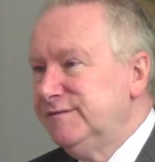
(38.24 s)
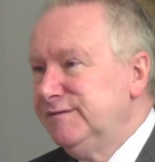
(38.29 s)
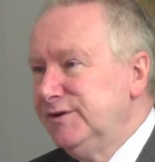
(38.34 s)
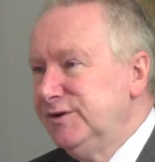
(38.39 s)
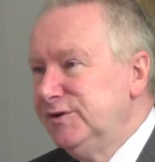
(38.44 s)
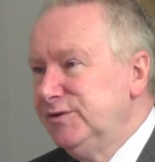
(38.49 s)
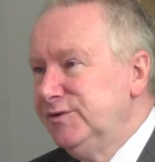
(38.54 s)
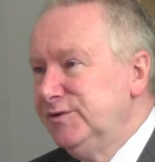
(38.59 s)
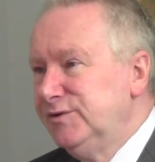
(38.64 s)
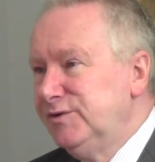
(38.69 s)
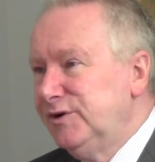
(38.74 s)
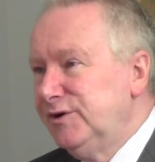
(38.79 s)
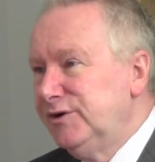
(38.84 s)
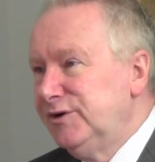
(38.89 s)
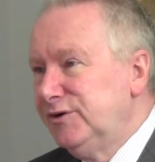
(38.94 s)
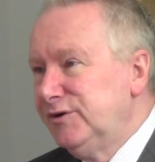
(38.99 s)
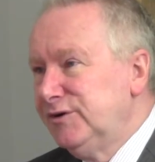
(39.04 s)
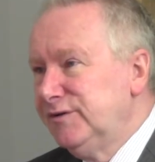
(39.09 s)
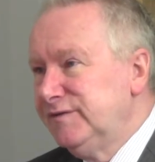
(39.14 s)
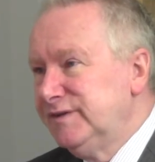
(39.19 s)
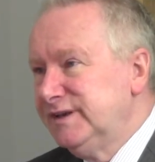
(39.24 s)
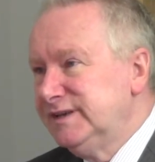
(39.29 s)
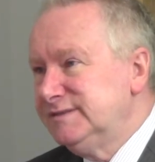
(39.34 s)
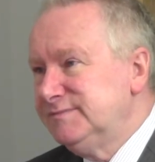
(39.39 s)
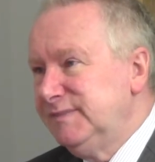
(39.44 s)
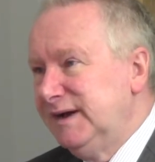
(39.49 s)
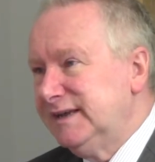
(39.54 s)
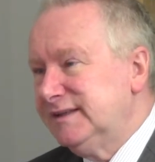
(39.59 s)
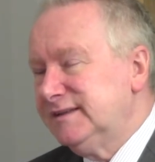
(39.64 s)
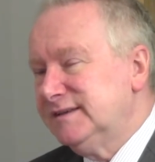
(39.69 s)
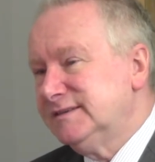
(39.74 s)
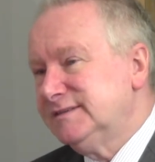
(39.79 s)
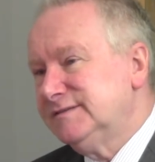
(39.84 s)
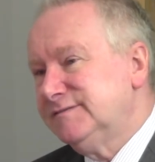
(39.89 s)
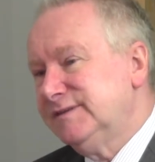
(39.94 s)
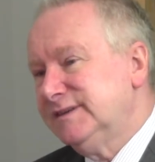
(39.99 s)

view on all of these matters.